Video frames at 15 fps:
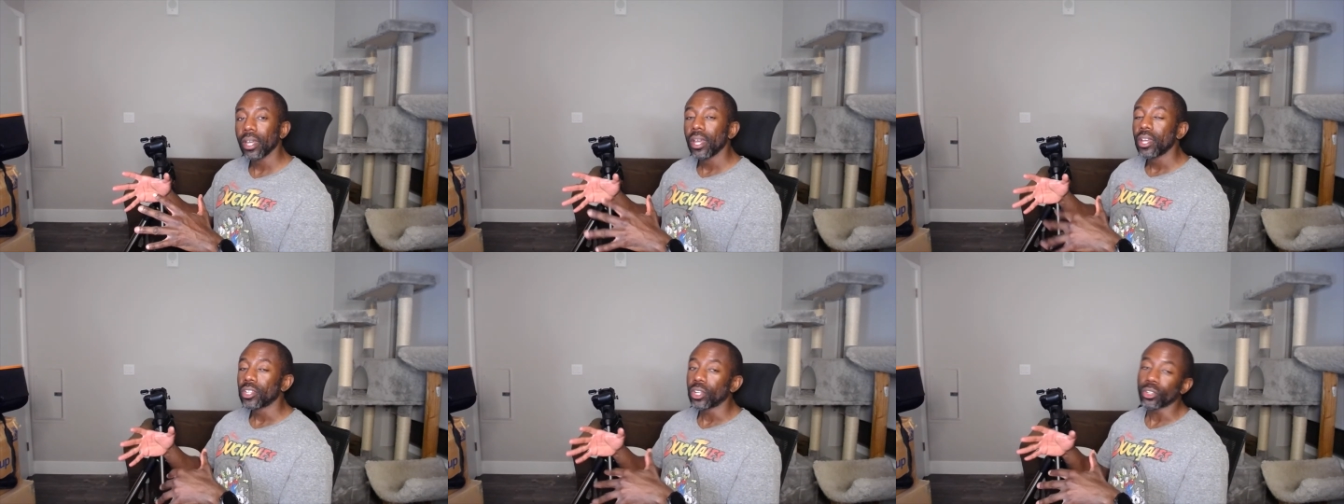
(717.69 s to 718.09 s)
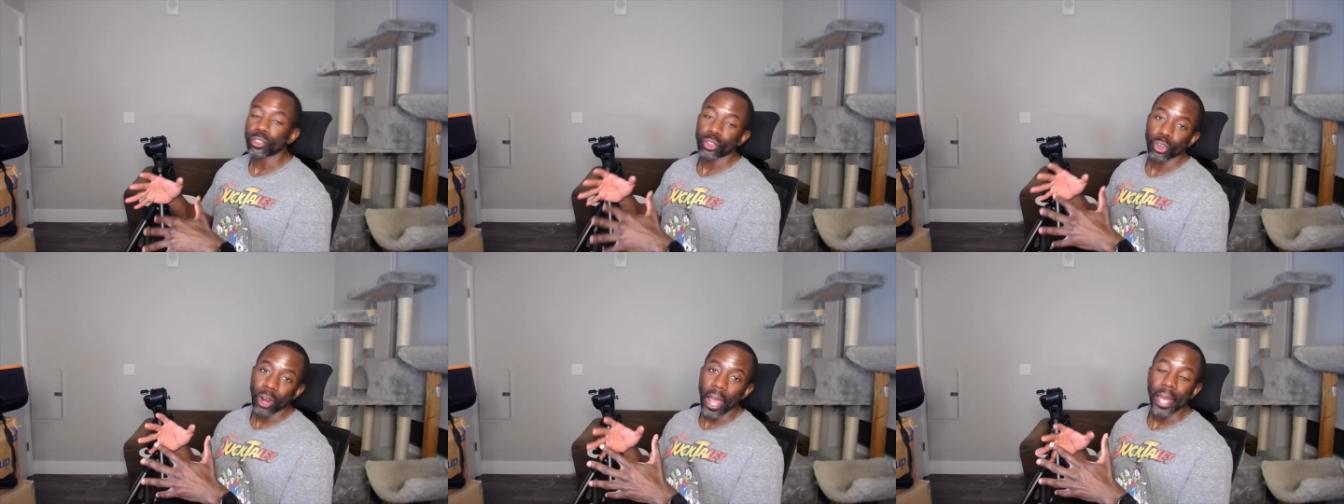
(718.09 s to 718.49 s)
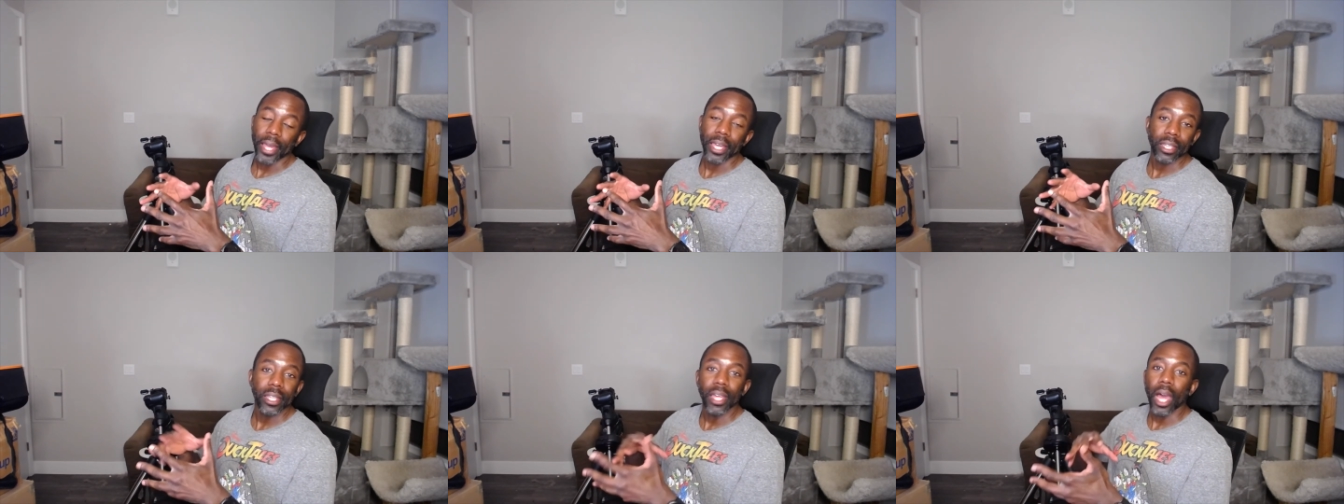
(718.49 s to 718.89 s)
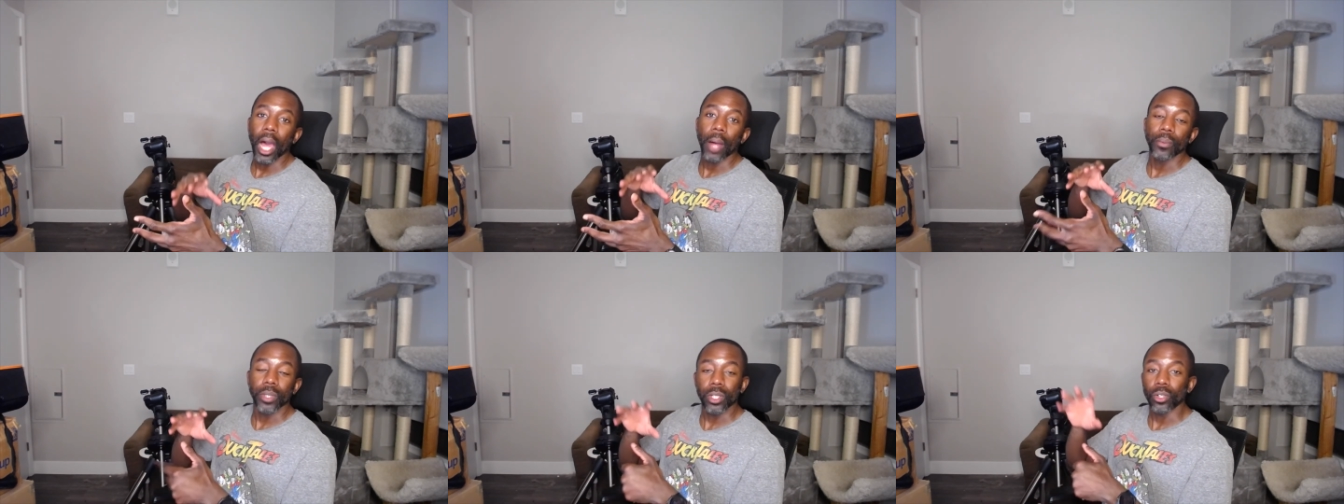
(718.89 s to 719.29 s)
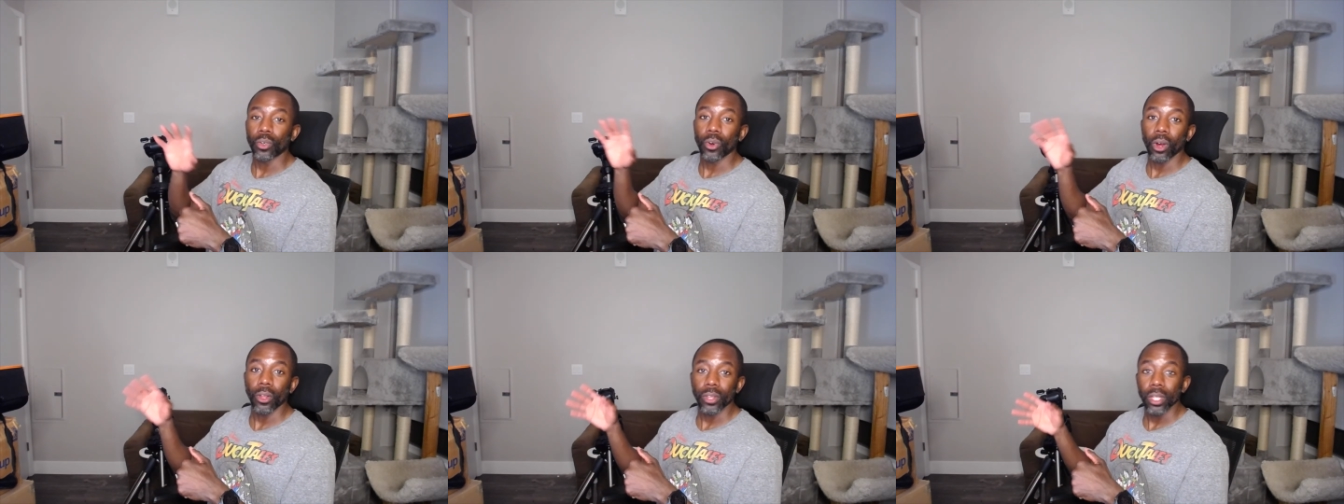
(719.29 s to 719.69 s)
you're tracking the object
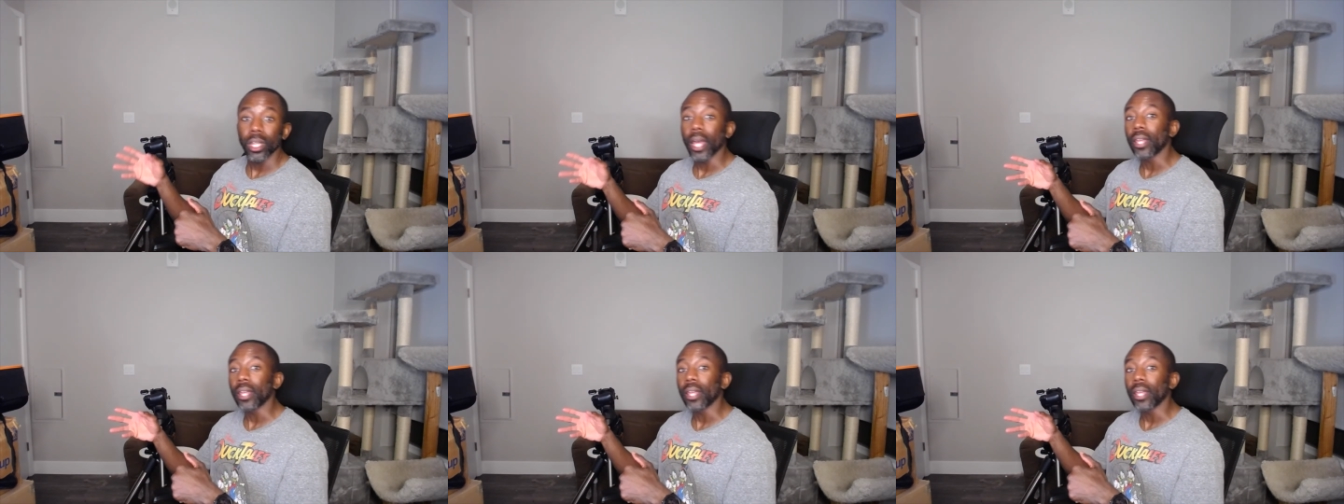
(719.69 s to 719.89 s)
across the night